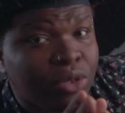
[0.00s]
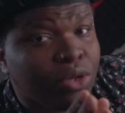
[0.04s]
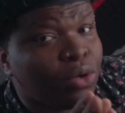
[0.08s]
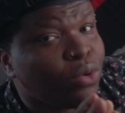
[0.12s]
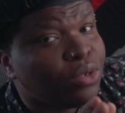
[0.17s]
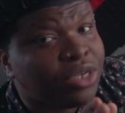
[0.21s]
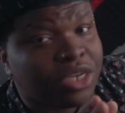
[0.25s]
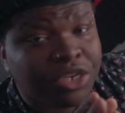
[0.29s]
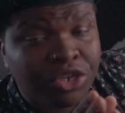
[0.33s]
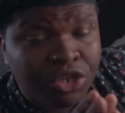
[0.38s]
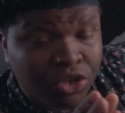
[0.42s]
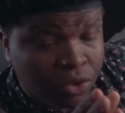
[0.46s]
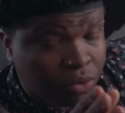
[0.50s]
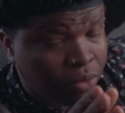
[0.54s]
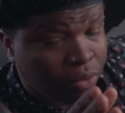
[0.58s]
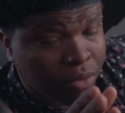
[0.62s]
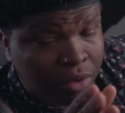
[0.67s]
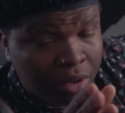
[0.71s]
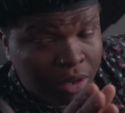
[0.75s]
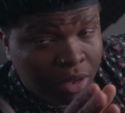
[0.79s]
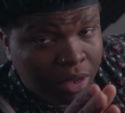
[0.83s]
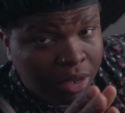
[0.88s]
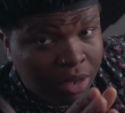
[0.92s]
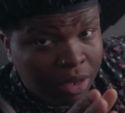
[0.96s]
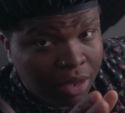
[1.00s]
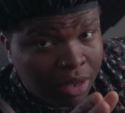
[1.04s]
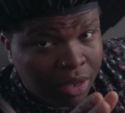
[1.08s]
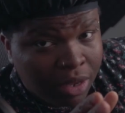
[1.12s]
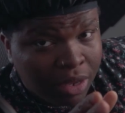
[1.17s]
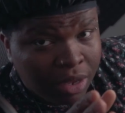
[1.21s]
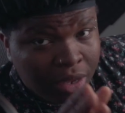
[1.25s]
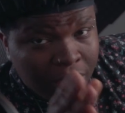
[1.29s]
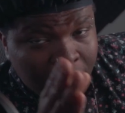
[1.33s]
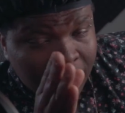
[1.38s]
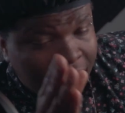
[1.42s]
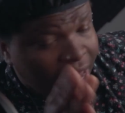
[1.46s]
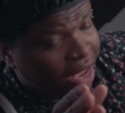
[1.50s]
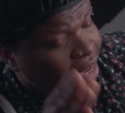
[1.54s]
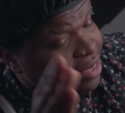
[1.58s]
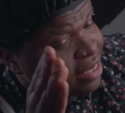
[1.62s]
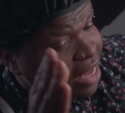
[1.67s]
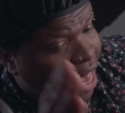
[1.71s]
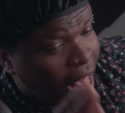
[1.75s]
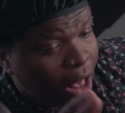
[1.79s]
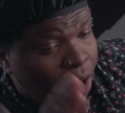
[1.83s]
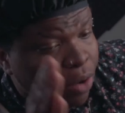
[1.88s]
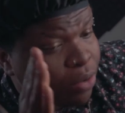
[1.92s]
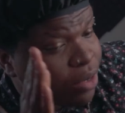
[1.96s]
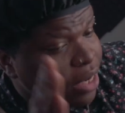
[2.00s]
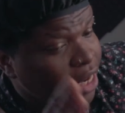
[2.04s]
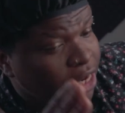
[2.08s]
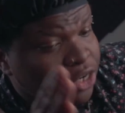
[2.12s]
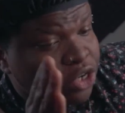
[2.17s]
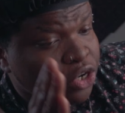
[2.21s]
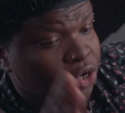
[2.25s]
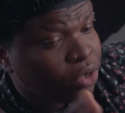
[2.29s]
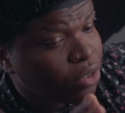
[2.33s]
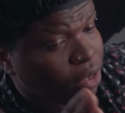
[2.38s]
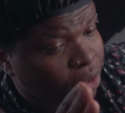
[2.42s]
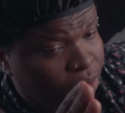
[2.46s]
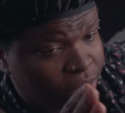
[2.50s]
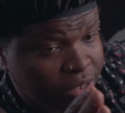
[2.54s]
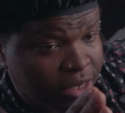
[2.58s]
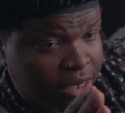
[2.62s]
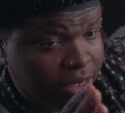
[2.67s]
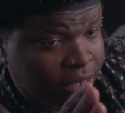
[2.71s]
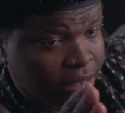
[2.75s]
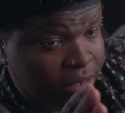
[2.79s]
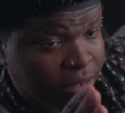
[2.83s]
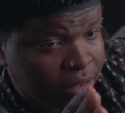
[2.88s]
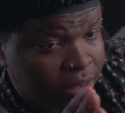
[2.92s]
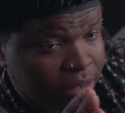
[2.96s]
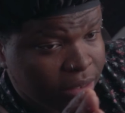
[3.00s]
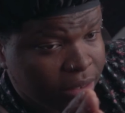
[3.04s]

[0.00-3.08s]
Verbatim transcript: losing too. KSI, I don't need you losing.